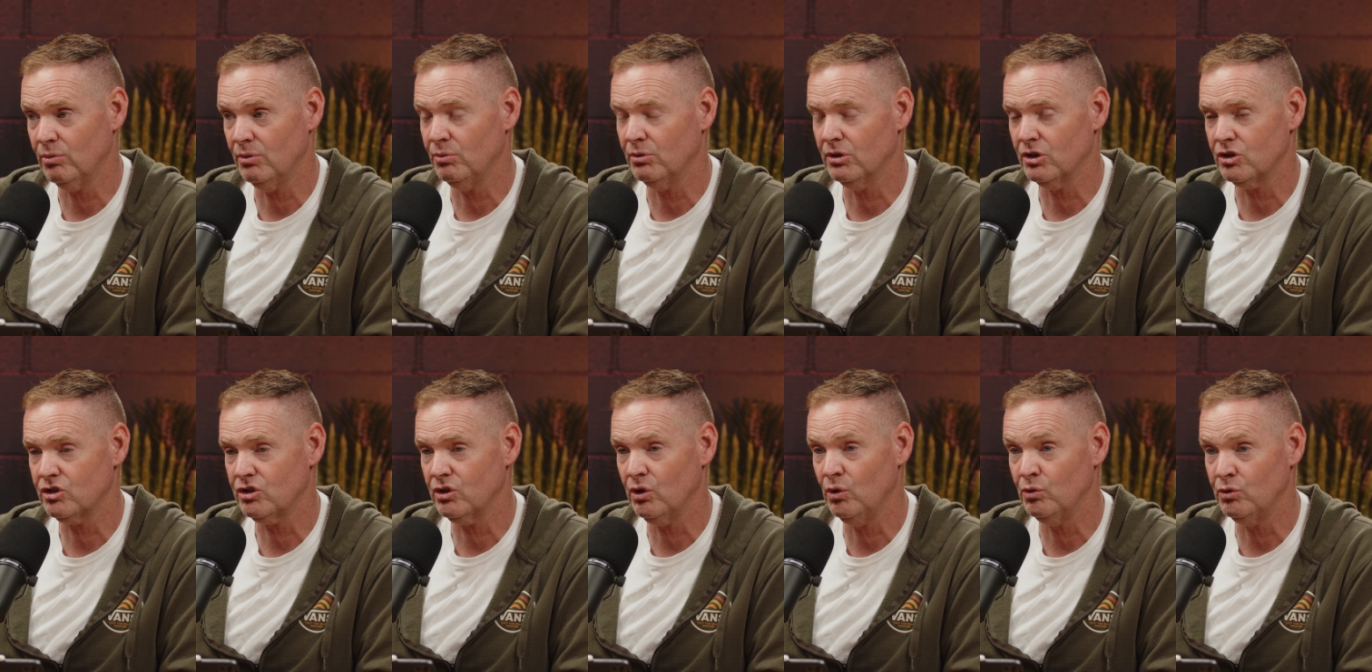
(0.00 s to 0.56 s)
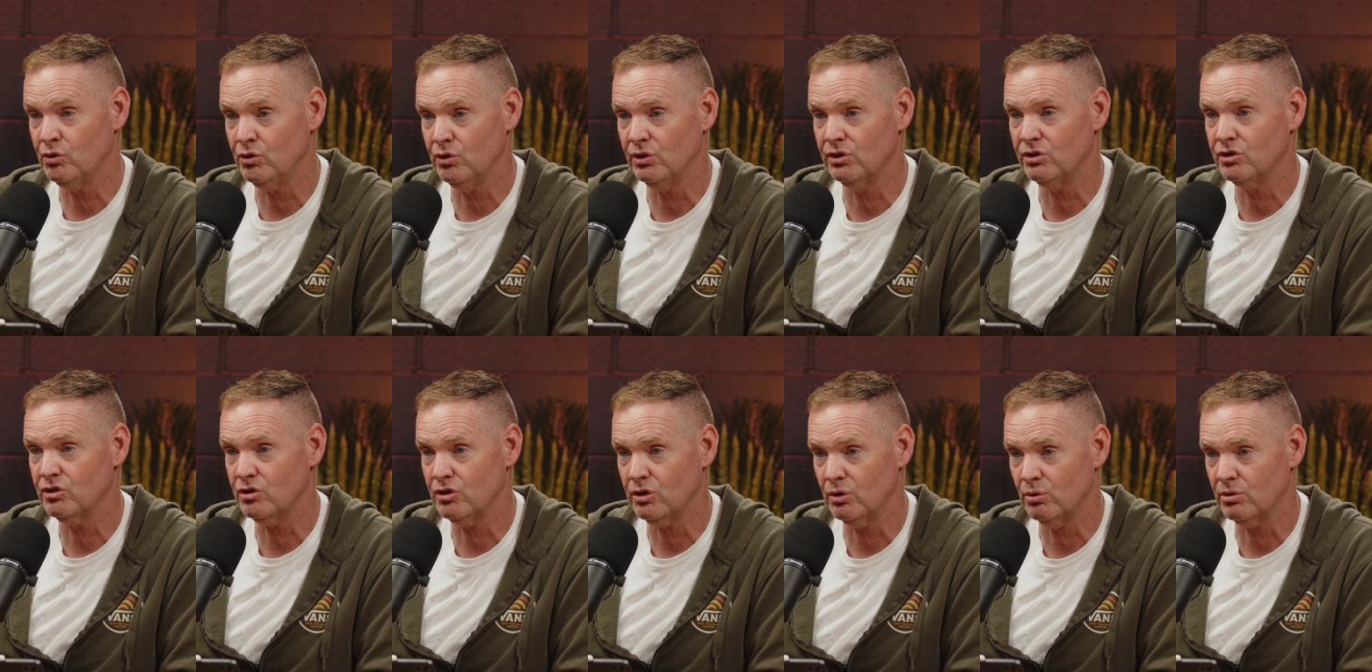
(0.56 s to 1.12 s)
We want to show
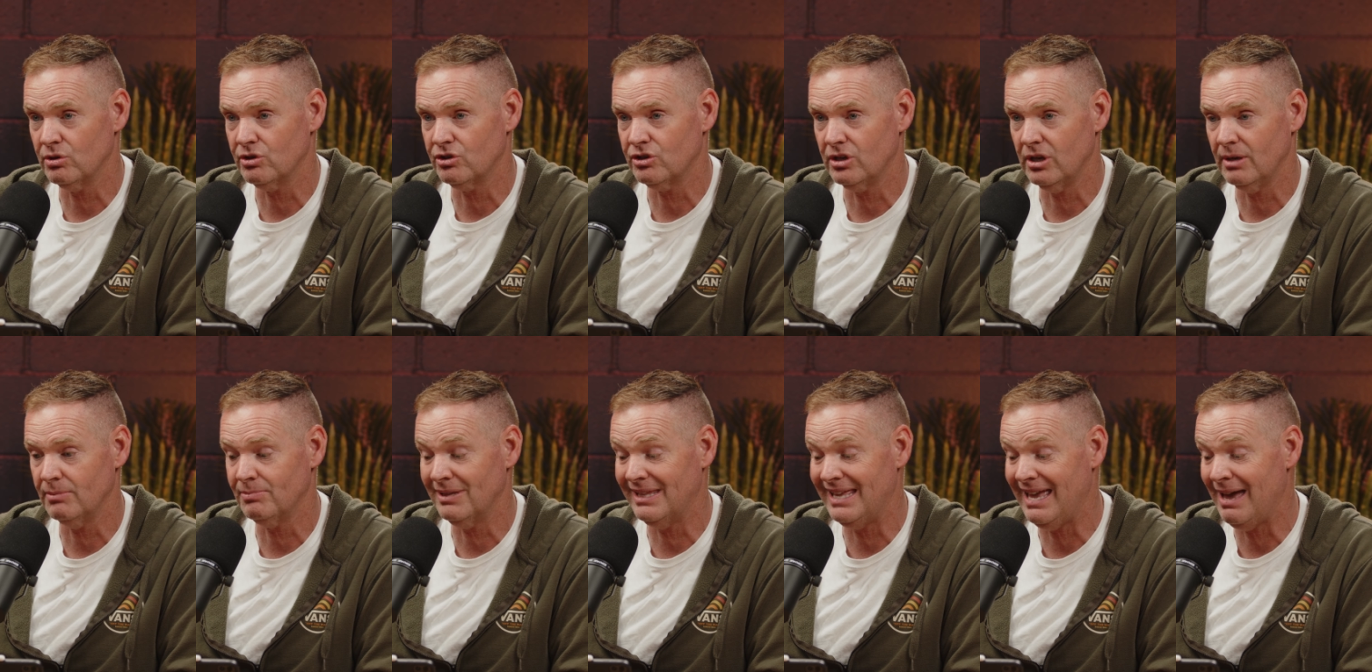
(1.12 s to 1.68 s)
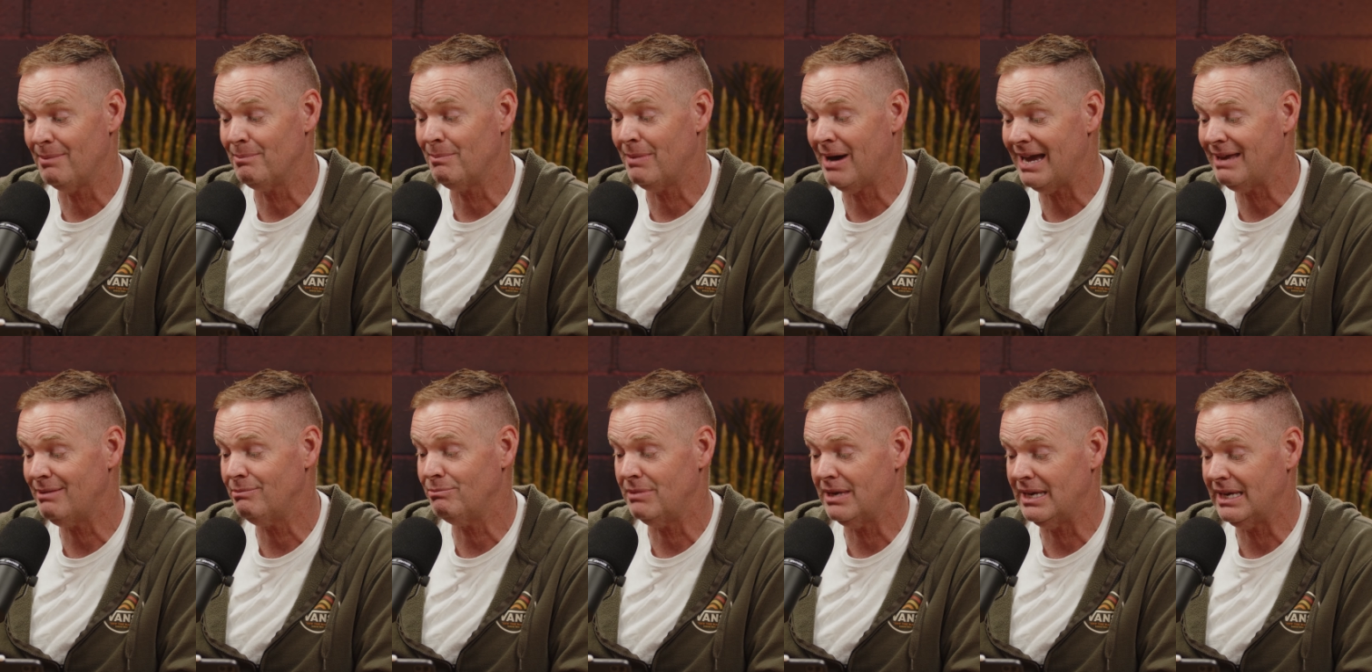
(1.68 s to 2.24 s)
good stewardship. And that
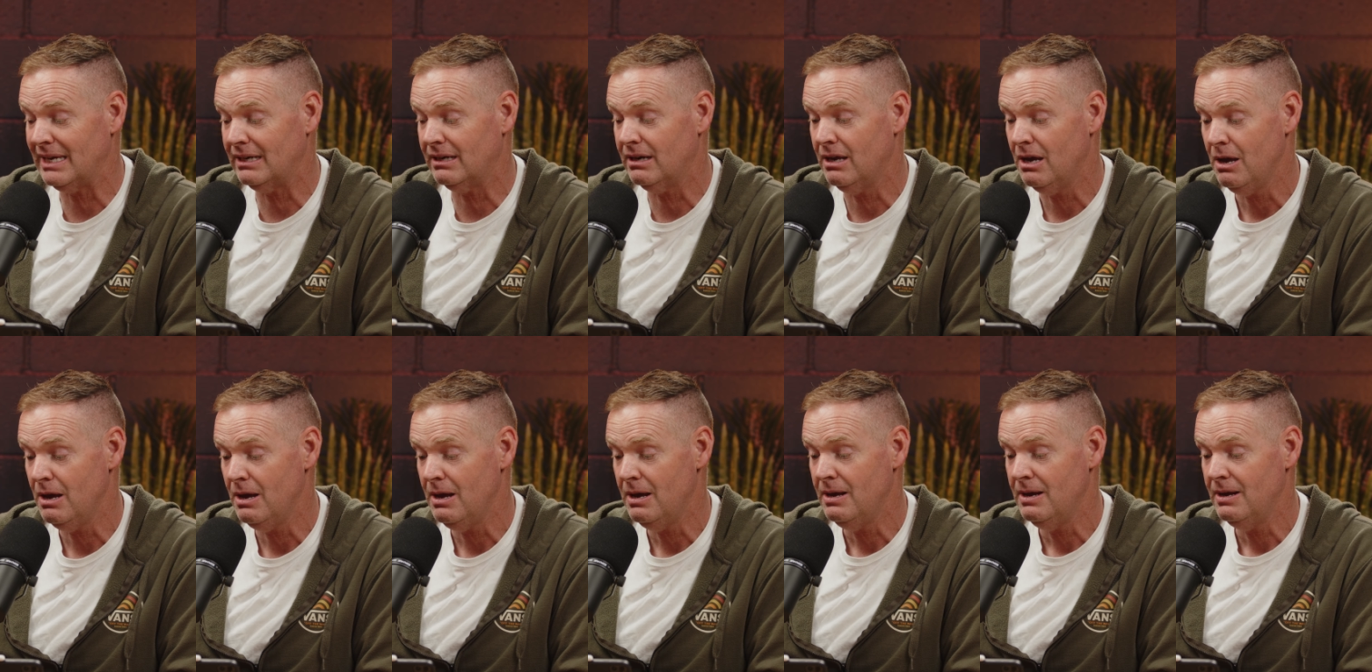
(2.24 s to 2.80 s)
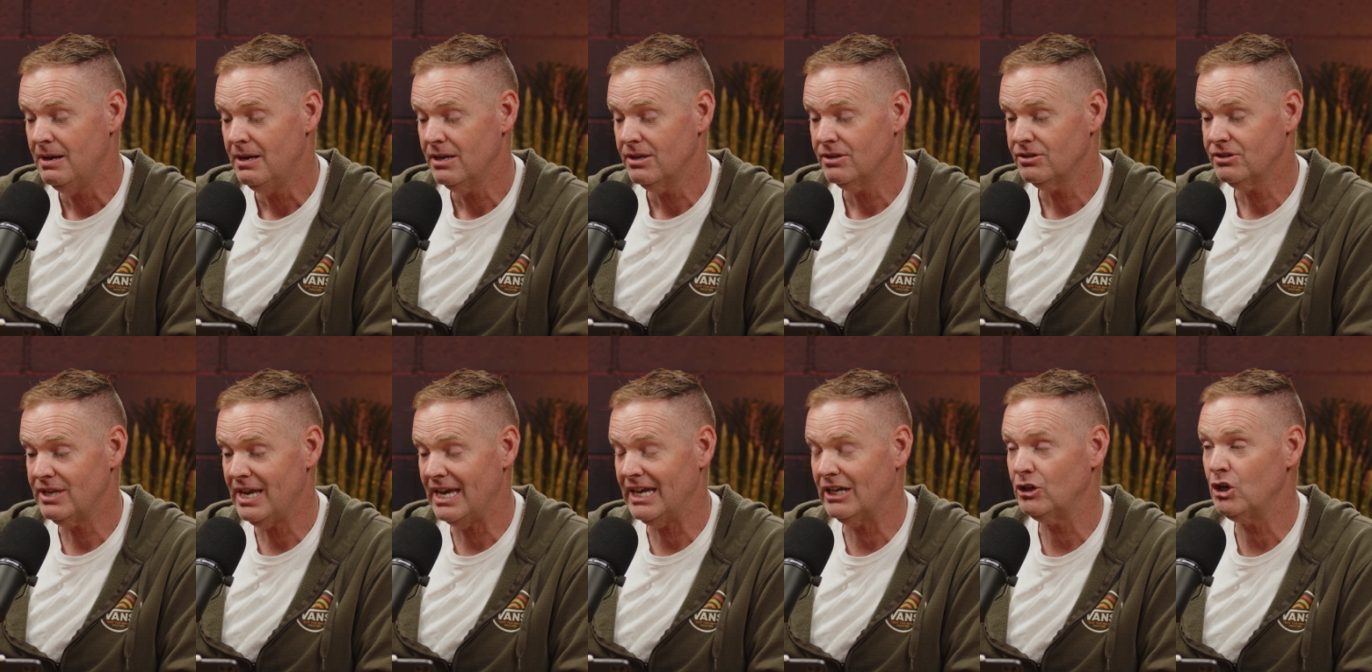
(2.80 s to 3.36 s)
might mean
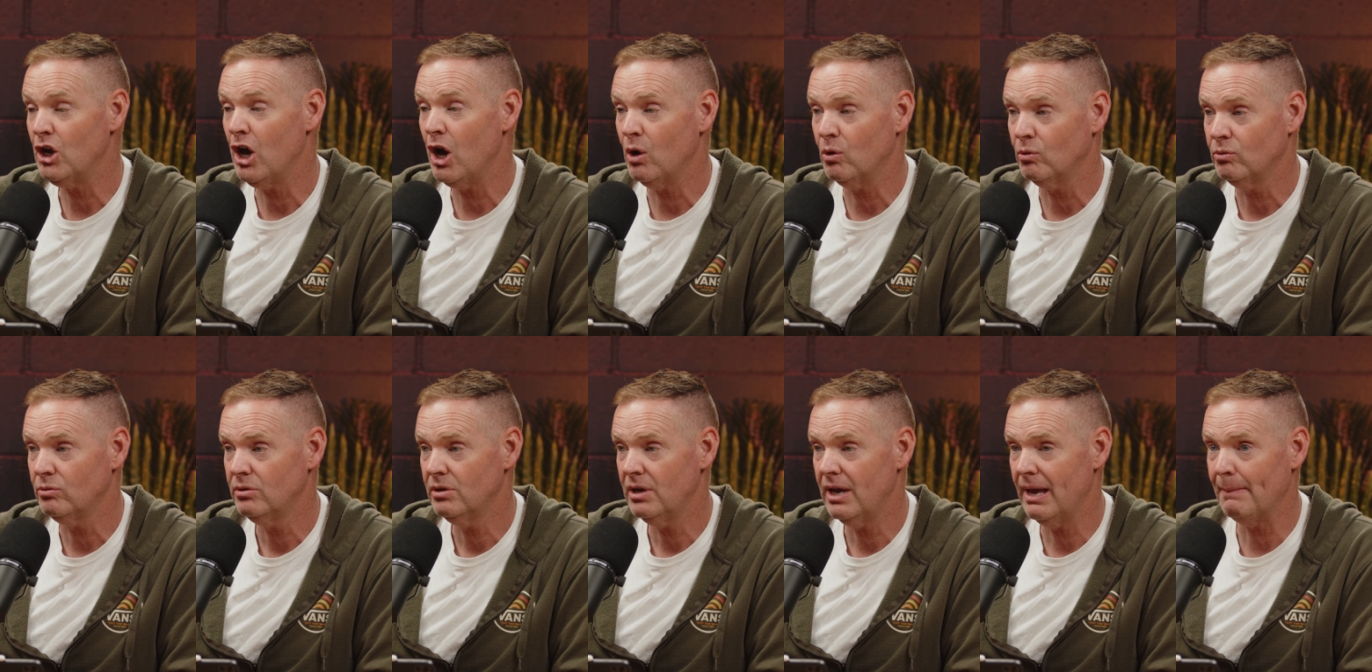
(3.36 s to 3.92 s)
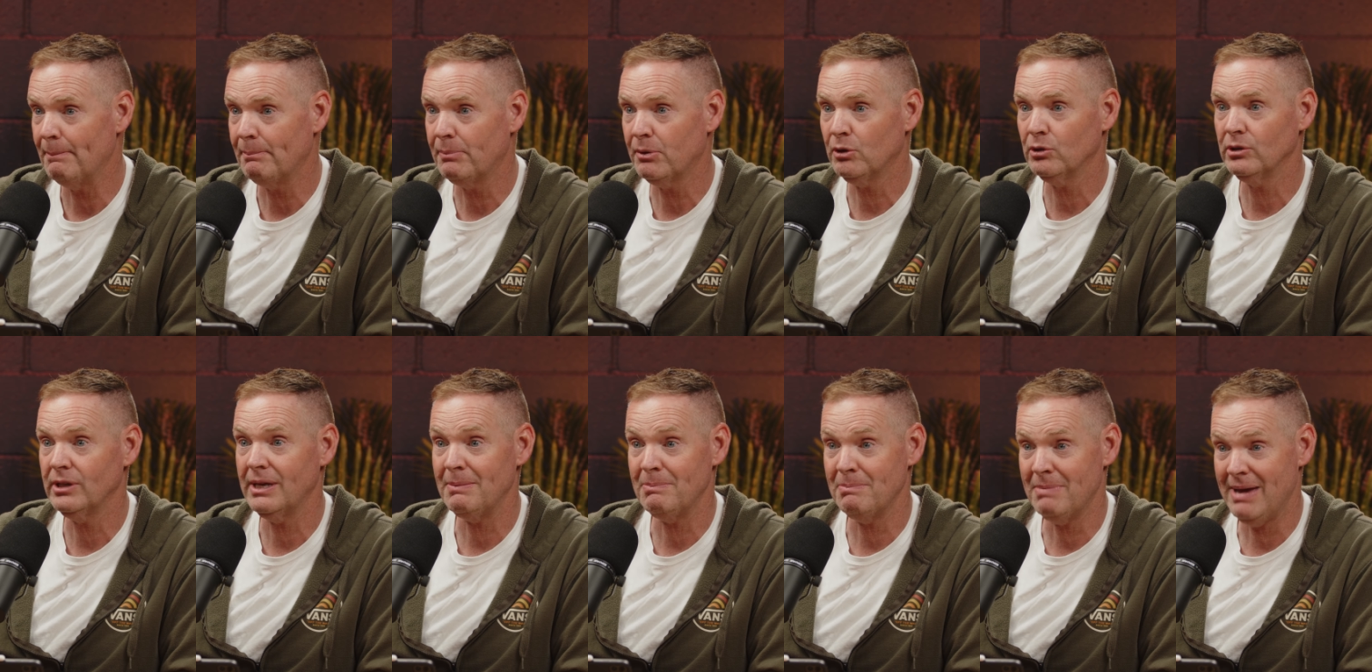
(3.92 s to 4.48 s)
saying no and
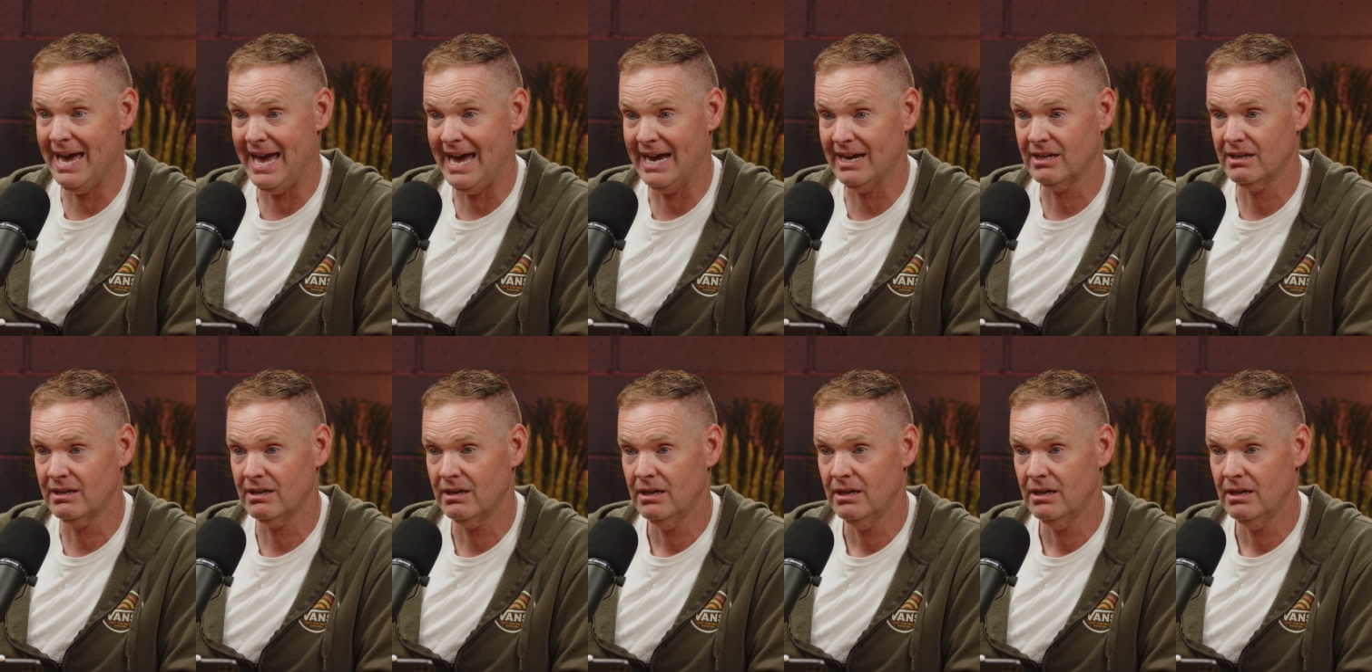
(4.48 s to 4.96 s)
pulling back